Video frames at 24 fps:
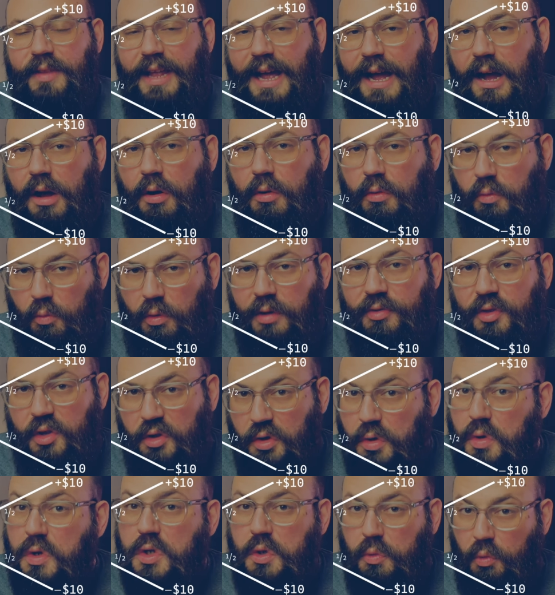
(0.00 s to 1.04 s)
how what the
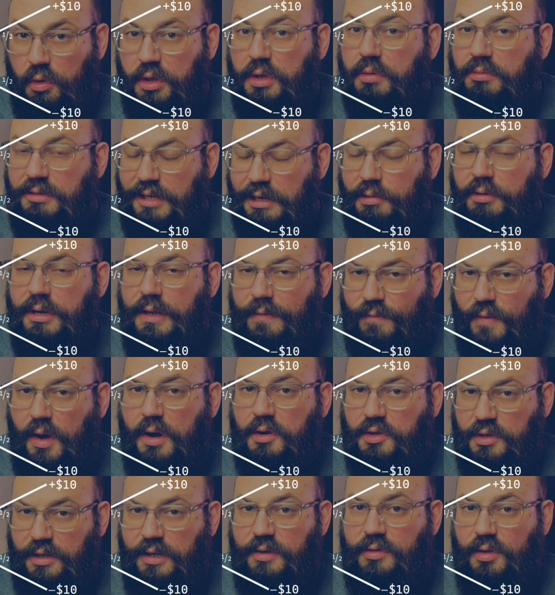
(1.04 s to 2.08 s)
usual utility
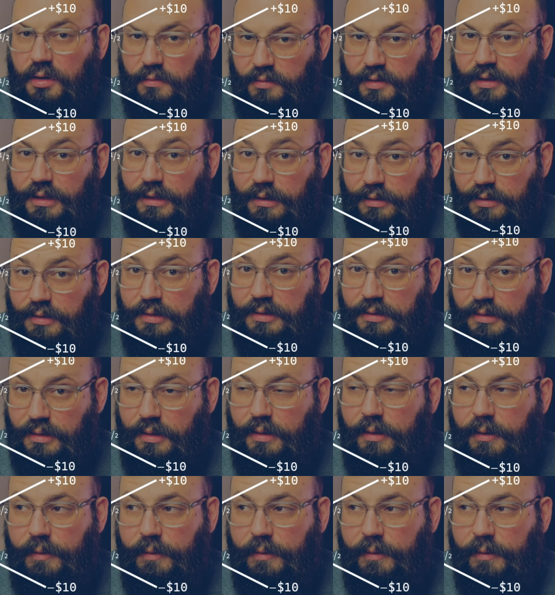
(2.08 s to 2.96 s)
function is over this.